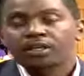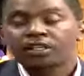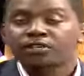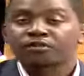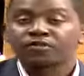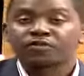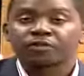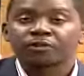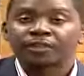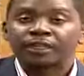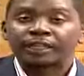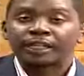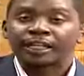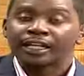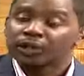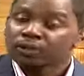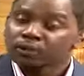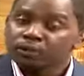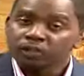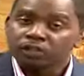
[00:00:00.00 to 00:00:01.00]
a foreign
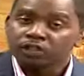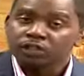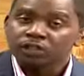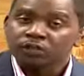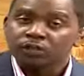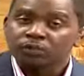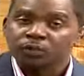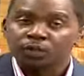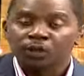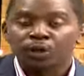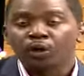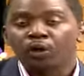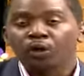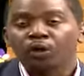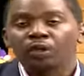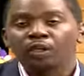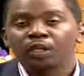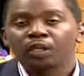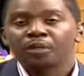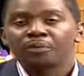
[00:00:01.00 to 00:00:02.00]
language. We
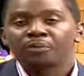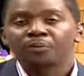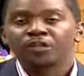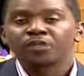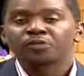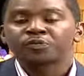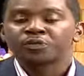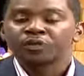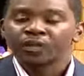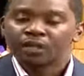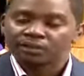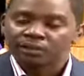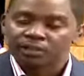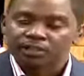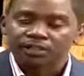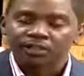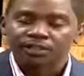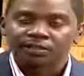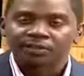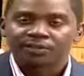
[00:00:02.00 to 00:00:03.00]
all mispronounce
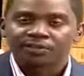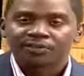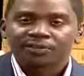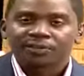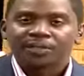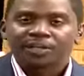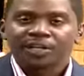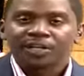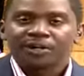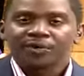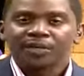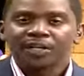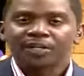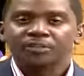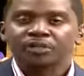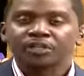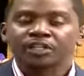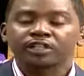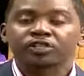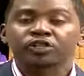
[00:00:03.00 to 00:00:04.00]
it. Right, we
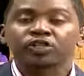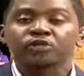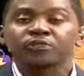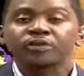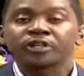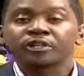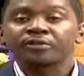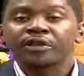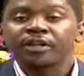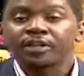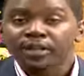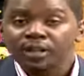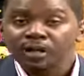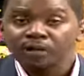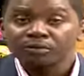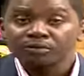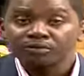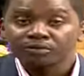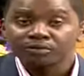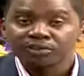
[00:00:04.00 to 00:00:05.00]
take a short break right now.
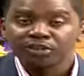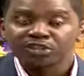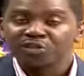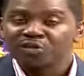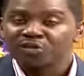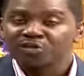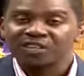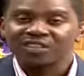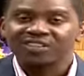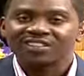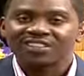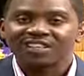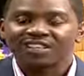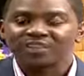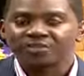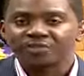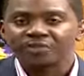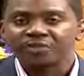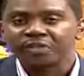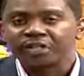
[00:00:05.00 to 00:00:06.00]
See you on the other side of
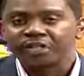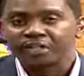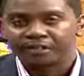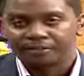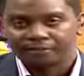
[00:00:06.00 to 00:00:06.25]
a break.